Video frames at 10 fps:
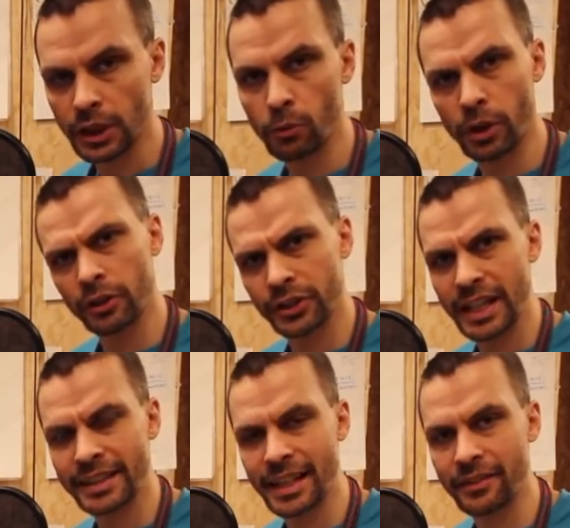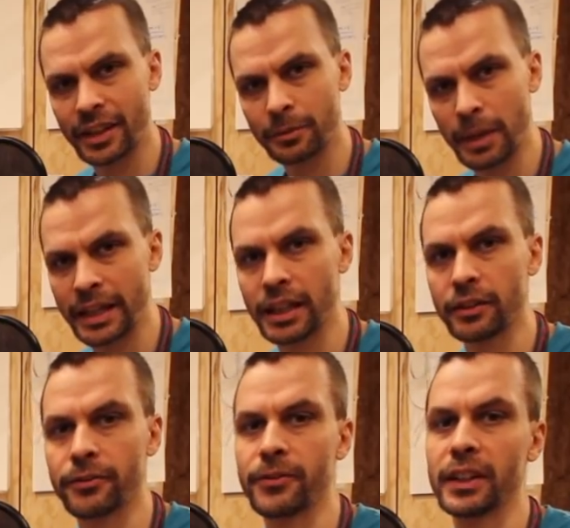We're on day 7
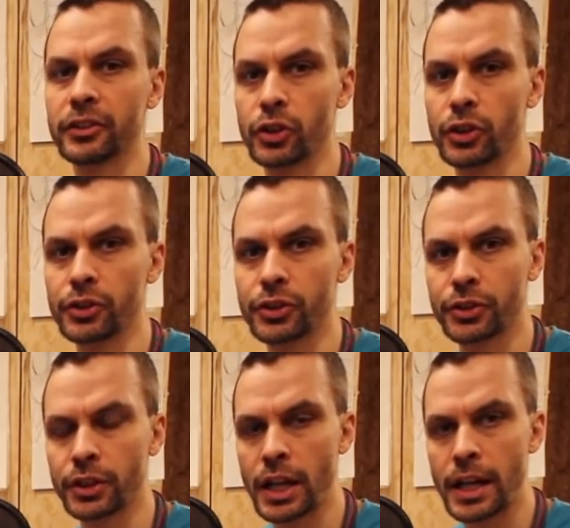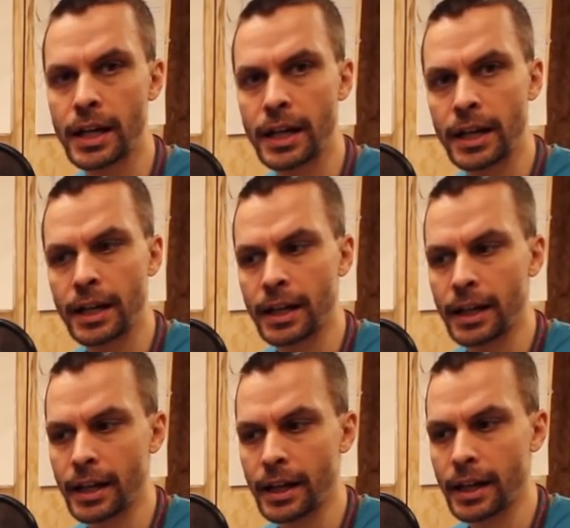making filters
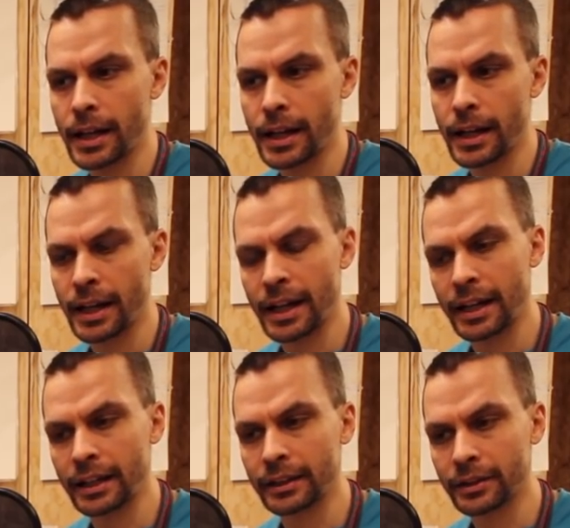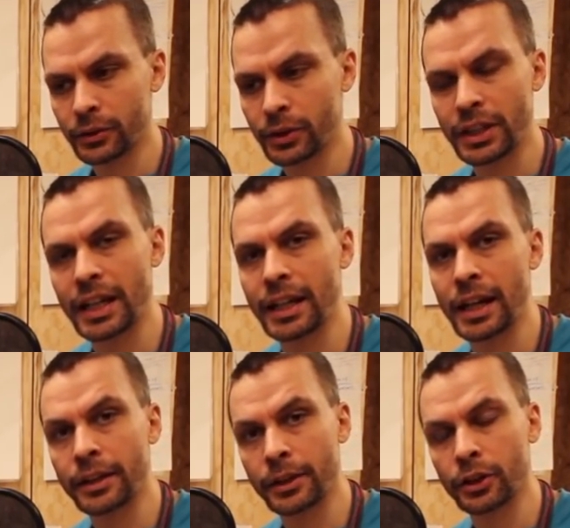and today
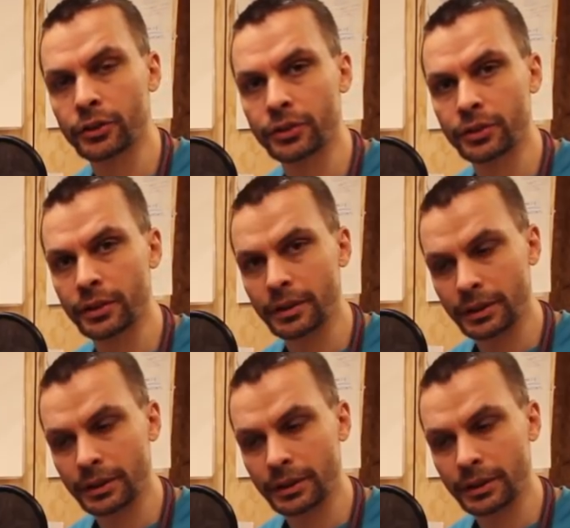I thought